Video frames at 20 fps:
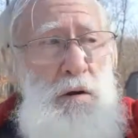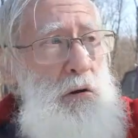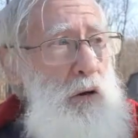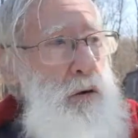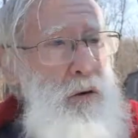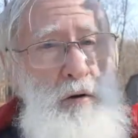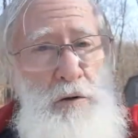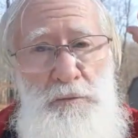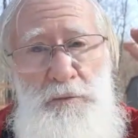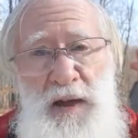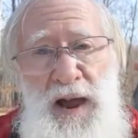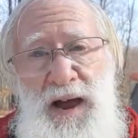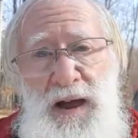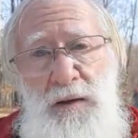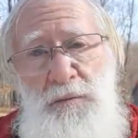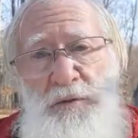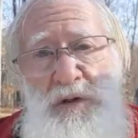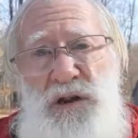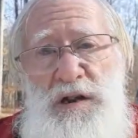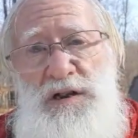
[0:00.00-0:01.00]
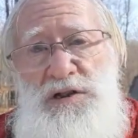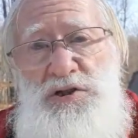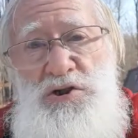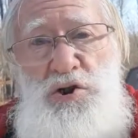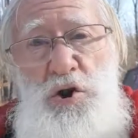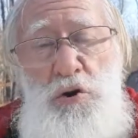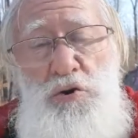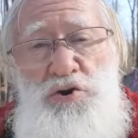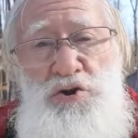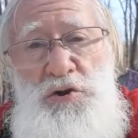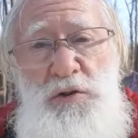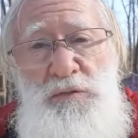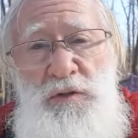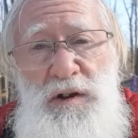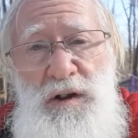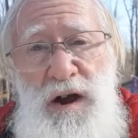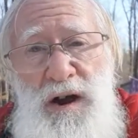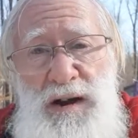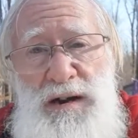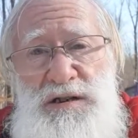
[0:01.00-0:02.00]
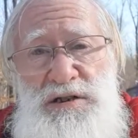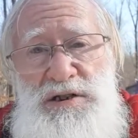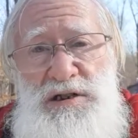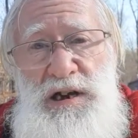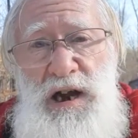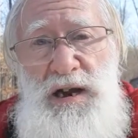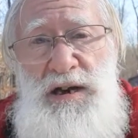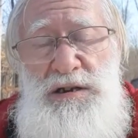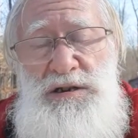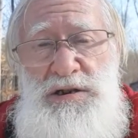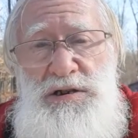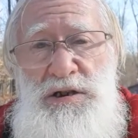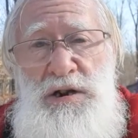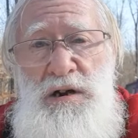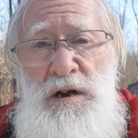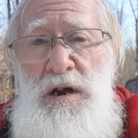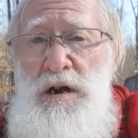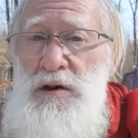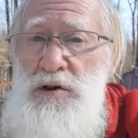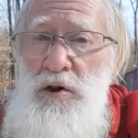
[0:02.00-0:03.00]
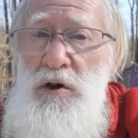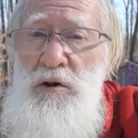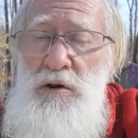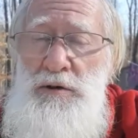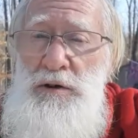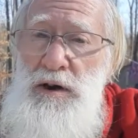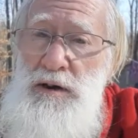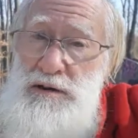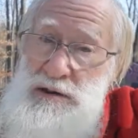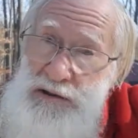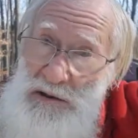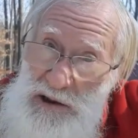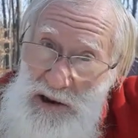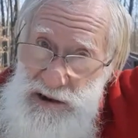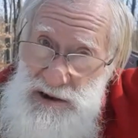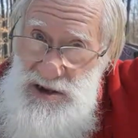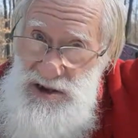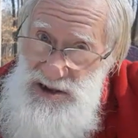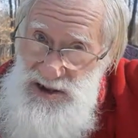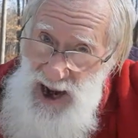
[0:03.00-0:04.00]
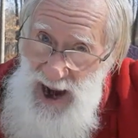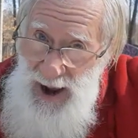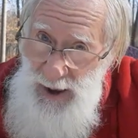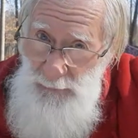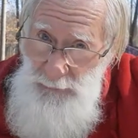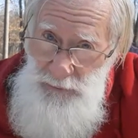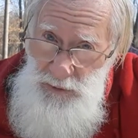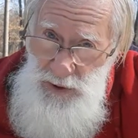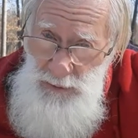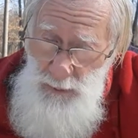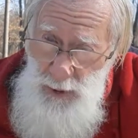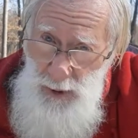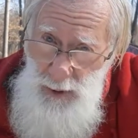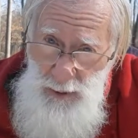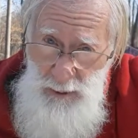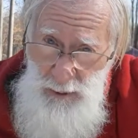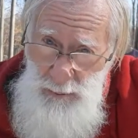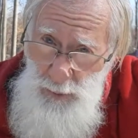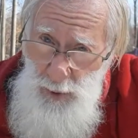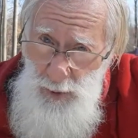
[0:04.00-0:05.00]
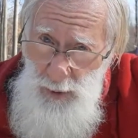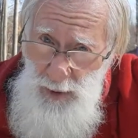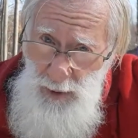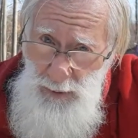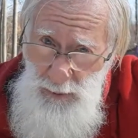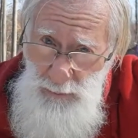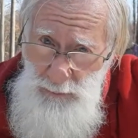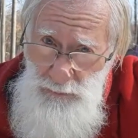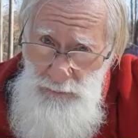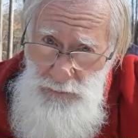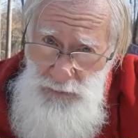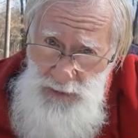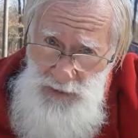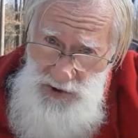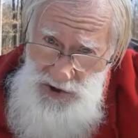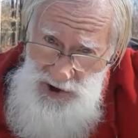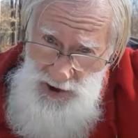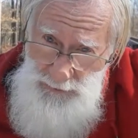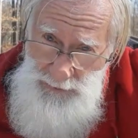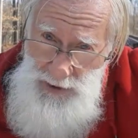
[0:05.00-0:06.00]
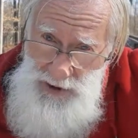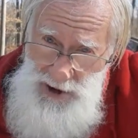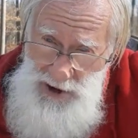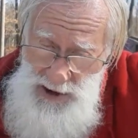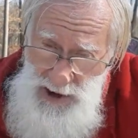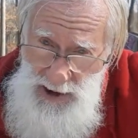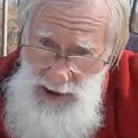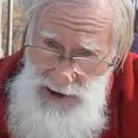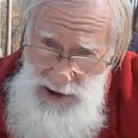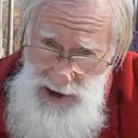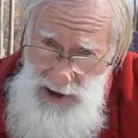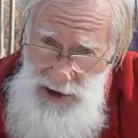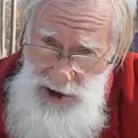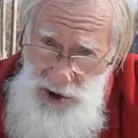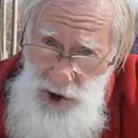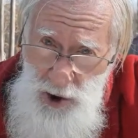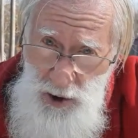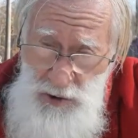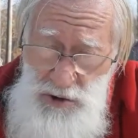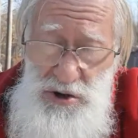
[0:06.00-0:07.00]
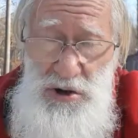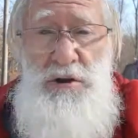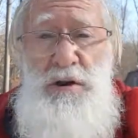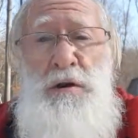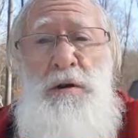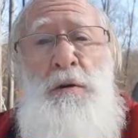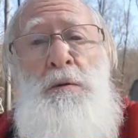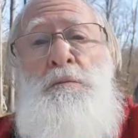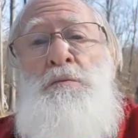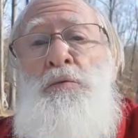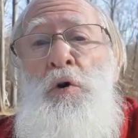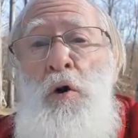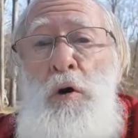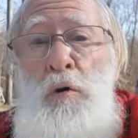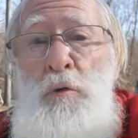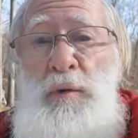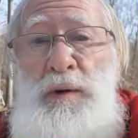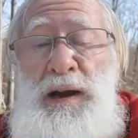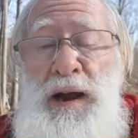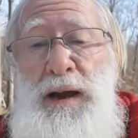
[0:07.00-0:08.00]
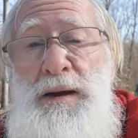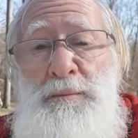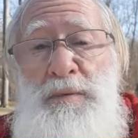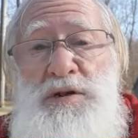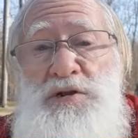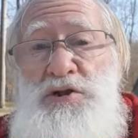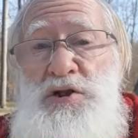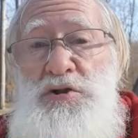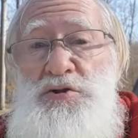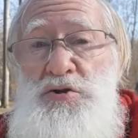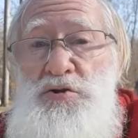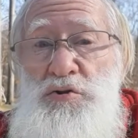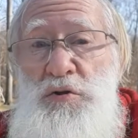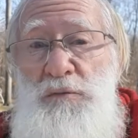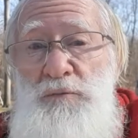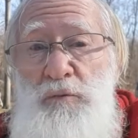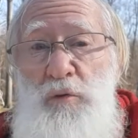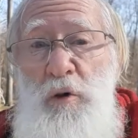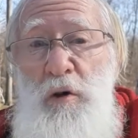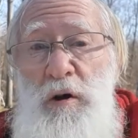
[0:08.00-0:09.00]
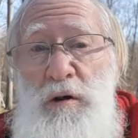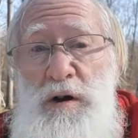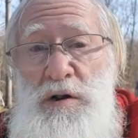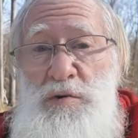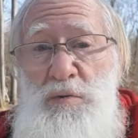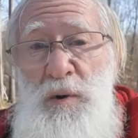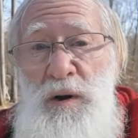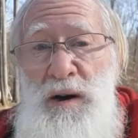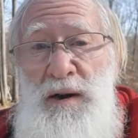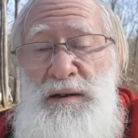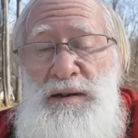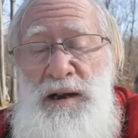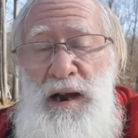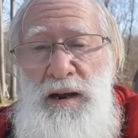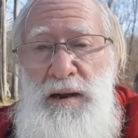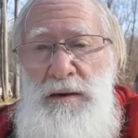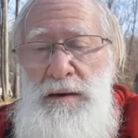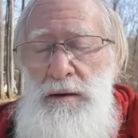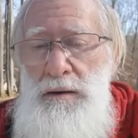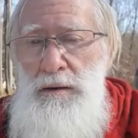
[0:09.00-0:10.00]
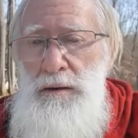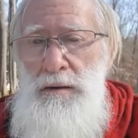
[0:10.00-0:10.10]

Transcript: on down the east coast of the United States, going to the south tomorrow more, southern states, east coast, all the way down to my sisters in Florida is what I tend.